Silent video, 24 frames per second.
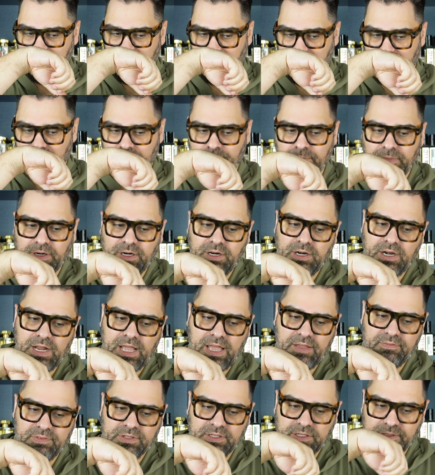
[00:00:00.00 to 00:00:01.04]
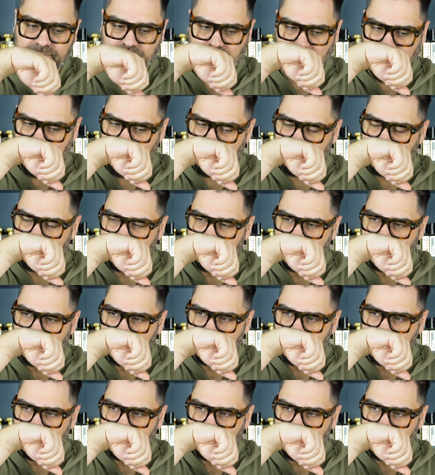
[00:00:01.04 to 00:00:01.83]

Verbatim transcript: And the myrrh I haven't got, well,